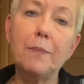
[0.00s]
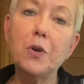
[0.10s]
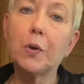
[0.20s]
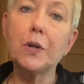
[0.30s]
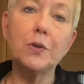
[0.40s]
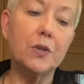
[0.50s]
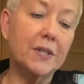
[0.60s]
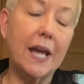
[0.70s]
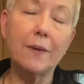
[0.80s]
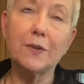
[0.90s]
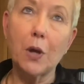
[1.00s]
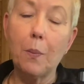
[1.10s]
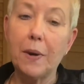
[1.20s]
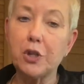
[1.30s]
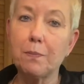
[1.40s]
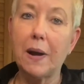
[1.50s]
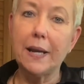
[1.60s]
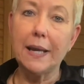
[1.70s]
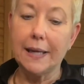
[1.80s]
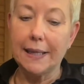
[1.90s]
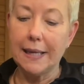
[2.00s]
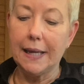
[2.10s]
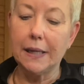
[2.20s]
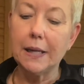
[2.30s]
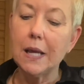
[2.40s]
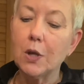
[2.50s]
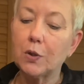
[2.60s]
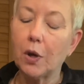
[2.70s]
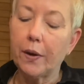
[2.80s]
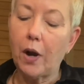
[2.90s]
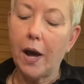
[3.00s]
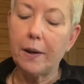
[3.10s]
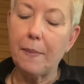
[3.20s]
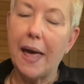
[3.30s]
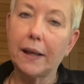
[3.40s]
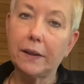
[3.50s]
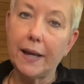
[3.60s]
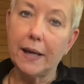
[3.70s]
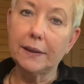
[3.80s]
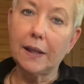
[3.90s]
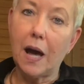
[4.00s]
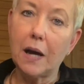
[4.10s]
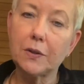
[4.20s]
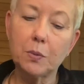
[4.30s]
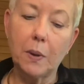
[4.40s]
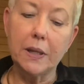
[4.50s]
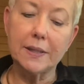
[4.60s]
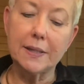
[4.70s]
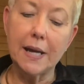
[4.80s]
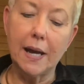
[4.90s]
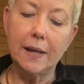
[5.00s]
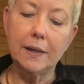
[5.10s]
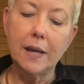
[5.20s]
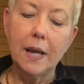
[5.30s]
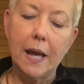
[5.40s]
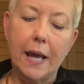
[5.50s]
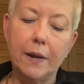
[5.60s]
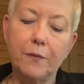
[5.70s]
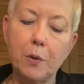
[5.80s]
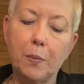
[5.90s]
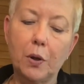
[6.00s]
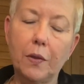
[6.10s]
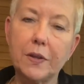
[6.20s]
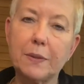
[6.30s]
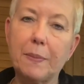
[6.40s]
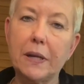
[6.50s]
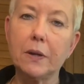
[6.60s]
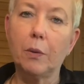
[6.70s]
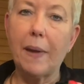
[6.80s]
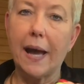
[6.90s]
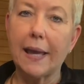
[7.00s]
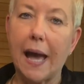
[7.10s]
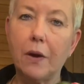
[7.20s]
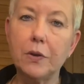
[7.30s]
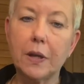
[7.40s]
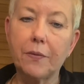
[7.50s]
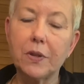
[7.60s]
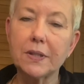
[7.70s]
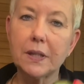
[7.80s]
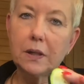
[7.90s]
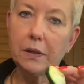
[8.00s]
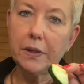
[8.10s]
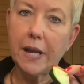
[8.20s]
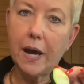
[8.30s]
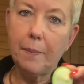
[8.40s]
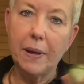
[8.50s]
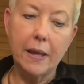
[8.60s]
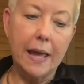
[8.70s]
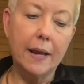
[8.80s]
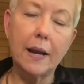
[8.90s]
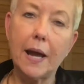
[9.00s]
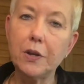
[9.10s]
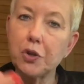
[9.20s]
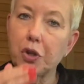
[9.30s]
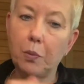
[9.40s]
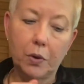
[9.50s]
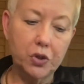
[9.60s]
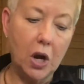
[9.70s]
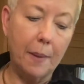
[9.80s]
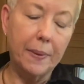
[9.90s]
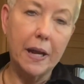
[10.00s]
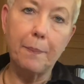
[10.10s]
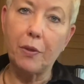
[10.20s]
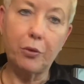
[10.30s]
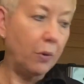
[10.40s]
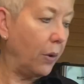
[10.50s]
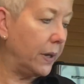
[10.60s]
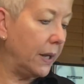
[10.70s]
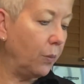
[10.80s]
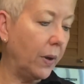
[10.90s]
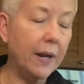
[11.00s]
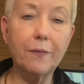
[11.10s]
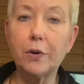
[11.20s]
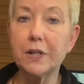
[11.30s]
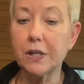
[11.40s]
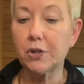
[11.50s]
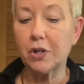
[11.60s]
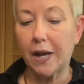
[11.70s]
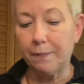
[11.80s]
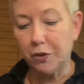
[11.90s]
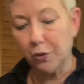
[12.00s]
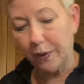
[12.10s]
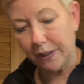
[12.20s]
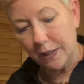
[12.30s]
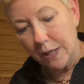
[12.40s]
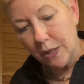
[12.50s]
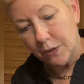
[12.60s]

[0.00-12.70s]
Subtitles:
You can save so much money again. So it automatically unlocks when it's done. And if you pull the spindle back out, you get this little nub. And I usually will chop it up and throw it in whatever dish I'm doing.